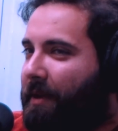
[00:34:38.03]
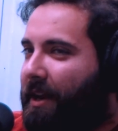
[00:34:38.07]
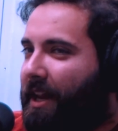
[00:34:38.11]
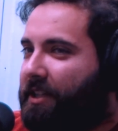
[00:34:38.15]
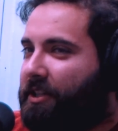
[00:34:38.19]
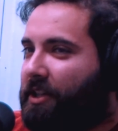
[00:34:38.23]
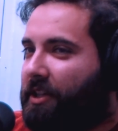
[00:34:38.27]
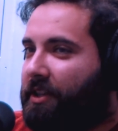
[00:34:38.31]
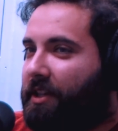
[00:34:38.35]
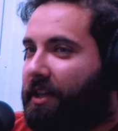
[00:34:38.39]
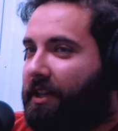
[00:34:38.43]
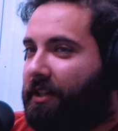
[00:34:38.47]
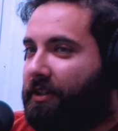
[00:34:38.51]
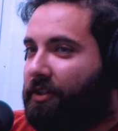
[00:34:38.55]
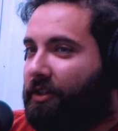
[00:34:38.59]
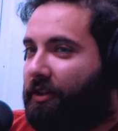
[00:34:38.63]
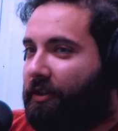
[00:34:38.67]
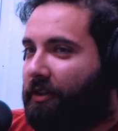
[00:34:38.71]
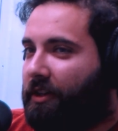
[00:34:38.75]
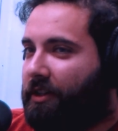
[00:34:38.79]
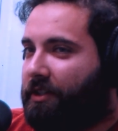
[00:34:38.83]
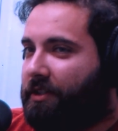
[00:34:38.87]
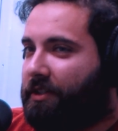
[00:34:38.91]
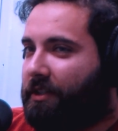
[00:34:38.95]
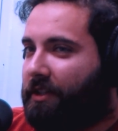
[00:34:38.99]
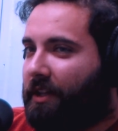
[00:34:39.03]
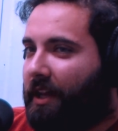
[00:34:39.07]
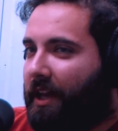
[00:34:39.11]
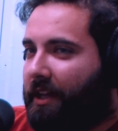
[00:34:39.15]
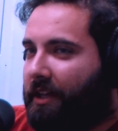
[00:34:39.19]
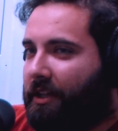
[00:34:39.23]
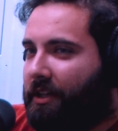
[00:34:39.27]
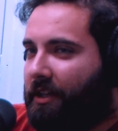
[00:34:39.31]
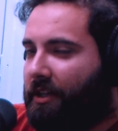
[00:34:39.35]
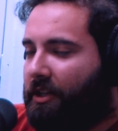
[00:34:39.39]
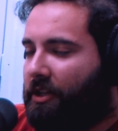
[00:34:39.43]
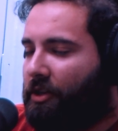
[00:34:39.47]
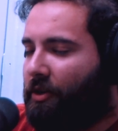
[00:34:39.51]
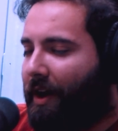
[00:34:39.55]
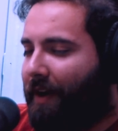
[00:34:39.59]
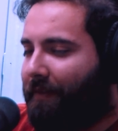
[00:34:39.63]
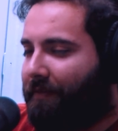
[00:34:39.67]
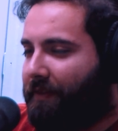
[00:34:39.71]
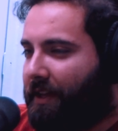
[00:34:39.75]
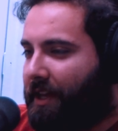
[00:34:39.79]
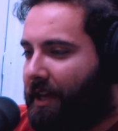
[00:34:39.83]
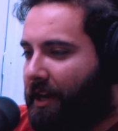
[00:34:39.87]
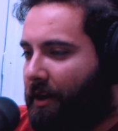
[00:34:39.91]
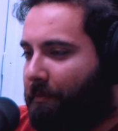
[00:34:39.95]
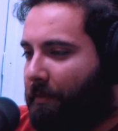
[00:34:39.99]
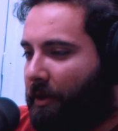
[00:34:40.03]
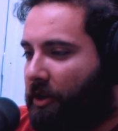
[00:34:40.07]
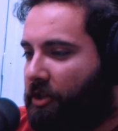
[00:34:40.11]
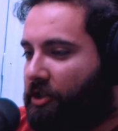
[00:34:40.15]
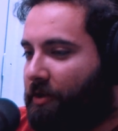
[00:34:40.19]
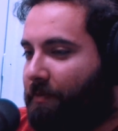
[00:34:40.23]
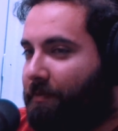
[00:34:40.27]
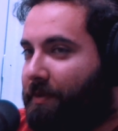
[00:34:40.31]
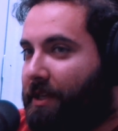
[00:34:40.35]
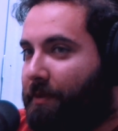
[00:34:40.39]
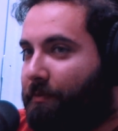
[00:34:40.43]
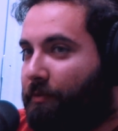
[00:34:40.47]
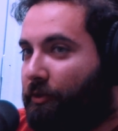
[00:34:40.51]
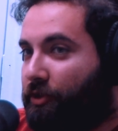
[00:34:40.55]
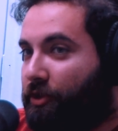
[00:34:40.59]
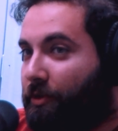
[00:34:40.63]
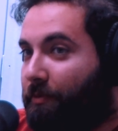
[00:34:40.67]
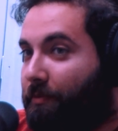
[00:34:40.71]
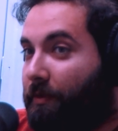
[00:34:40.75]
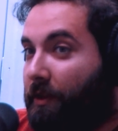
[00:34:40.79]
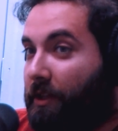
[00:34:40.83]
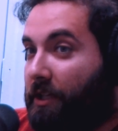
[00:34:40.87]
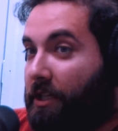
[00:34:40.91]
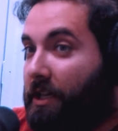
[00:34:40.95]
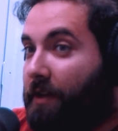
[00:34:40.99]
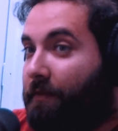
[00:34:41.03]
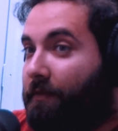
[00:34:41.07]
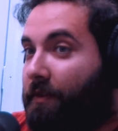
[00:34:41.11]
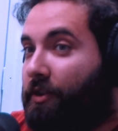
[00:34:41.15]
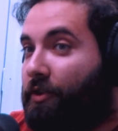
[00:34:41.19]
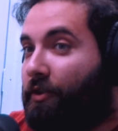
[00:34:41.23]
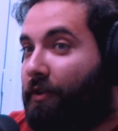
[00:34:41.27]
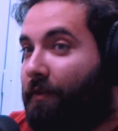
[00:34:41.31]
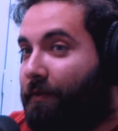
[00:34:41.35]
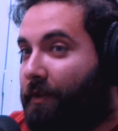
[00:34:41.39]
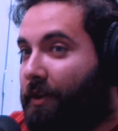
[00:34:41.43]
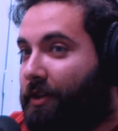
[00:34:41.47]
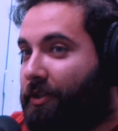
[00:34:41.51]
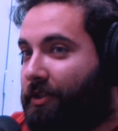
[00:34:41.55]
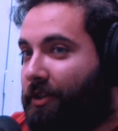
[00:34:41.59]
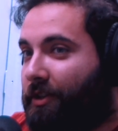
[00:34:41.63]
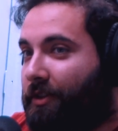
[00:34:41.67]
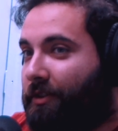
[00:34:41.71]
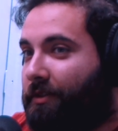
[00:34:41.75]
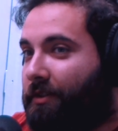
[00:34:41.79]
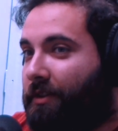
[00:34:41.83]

that's the thing too, because like you have to get a bunch of people to believe in your vision.